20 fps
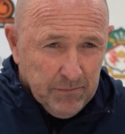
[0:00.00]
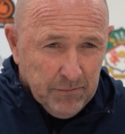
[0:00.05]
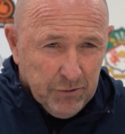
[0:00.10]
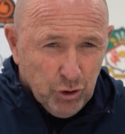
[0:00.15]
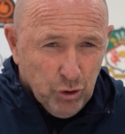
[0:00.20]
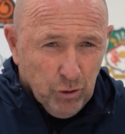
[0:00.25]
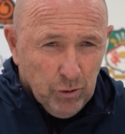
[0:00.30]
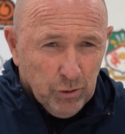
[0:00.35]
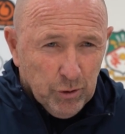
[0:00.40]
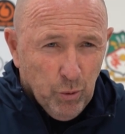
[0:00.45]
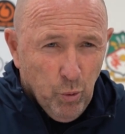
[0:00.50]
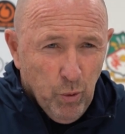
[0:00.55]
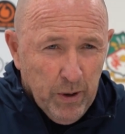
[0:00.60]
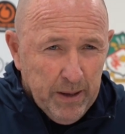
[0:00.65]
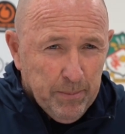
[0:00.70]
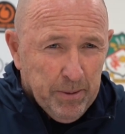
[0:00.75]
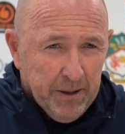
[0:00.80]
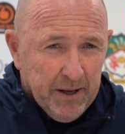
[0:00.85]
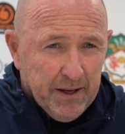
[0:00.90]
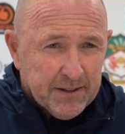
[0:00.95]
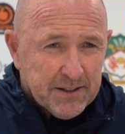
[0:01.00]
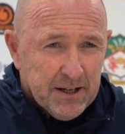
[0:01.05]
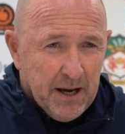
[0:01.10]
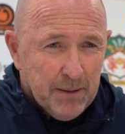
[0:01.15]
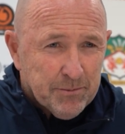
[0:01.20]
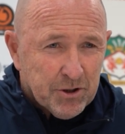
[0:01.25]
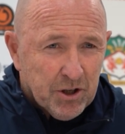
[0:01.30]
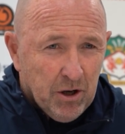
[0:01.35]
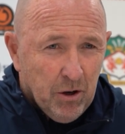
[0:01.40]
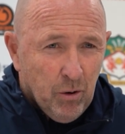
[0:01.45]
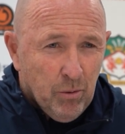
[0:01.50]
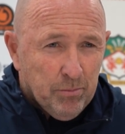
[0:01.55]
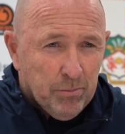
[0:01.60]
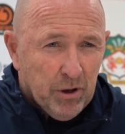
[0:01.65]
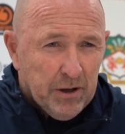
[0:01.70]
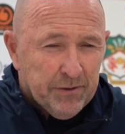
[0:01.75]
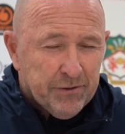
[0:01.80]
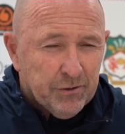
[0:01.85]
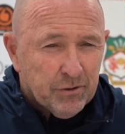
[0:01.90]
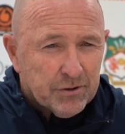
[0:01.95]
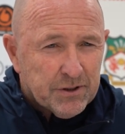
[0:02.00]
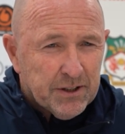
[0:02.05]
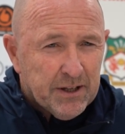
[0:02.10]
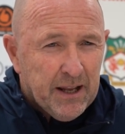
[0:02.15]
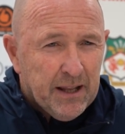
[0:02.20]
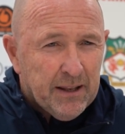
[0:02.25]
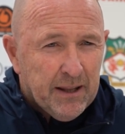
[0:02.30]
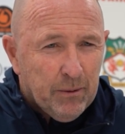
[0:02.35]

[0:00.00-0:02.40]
struggled a wee bit at times at home, but I thought today